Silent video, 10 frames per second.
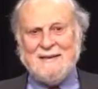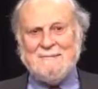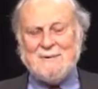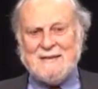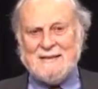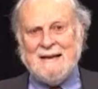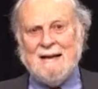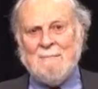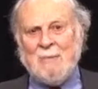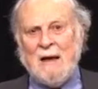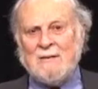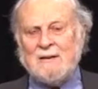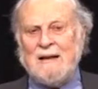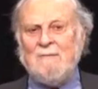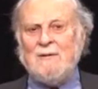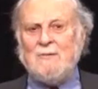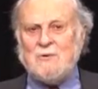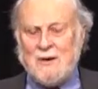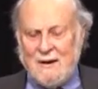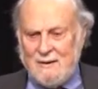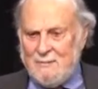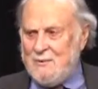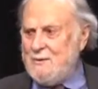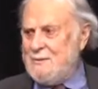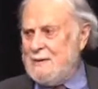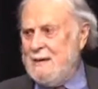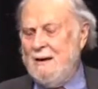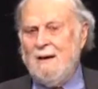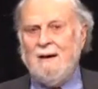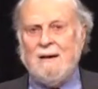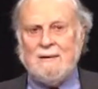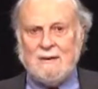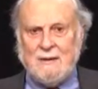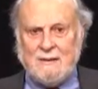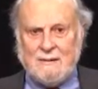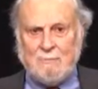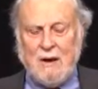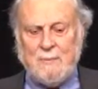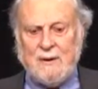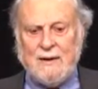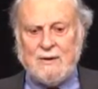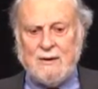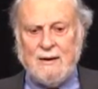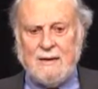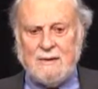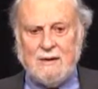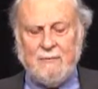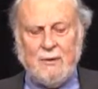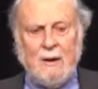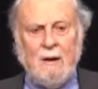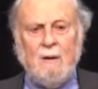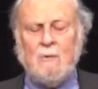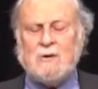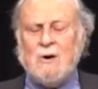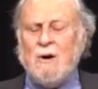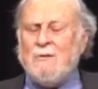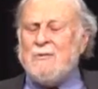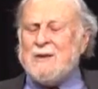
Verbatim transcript: in the prison. The level of hmm. child abuse that this population had suffered was off